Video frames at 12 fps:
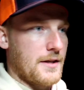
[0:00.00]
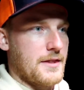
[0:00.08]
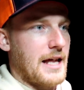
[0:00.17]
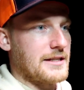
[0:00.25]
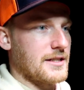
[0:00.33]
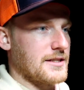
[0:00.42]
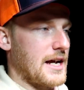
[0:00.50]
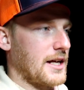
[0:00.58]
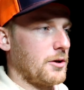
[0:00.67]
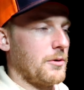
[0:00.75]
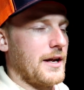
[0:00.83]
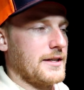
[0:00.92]
that's
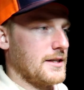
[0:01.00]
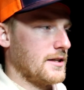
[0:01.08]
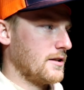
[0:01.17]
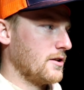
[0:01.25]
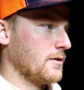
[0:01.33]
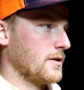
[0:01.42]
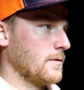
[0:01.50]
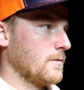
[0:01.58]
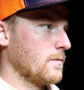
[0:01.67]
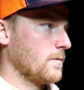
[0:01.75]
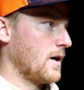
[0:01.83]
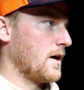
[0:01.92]
exactly what I did to do it.
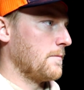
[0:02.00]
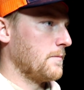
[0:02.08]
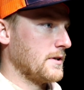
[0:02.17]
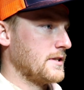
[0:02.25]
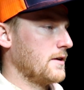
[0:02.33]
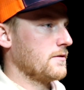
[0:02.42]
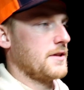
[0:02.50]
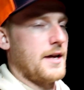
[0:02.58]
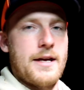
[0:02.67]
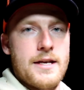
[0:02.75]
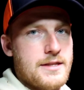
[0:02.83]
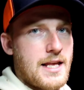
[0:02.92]
Until
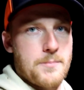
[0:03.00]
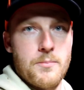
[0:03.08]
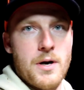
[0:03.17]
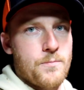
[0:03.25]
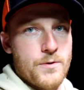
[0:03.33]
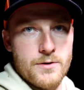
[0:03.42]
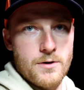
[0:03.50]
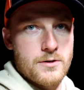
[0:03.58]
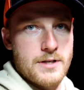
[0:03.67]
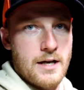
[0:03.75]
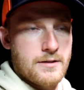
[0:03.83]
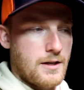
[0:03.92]
I hit that bump in the road
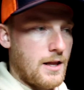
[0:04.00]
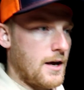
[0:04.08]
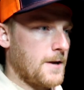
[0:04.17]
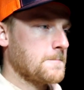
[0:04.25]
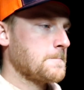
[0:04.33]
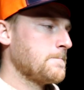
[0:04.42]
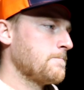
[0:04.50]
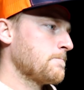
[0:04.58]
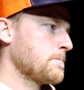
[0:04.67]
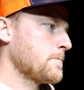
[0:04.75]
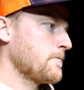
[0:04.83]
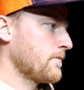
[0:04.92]
down the line.
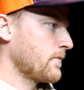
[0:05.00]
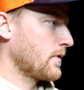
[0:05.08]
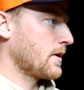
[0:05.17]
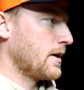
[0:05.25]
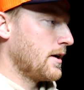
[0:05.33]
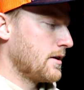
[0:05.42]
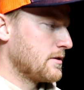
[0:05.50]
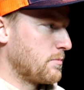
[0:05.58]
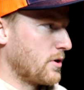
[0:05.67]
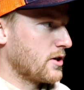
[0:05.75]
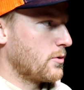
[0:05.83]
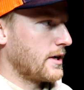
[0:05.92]
It's a
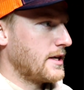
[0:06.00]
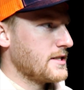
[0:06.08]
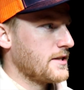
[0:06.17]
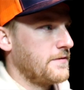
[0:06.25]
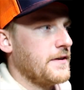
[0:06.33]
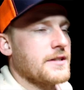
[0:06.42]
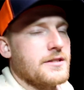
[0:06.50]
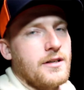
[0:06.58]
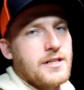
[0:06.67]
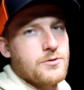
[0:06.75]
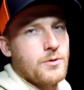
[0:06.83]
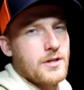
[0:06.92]
pretty quick, easy fix on
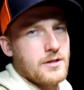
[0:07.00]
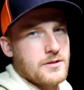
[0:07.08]
each one of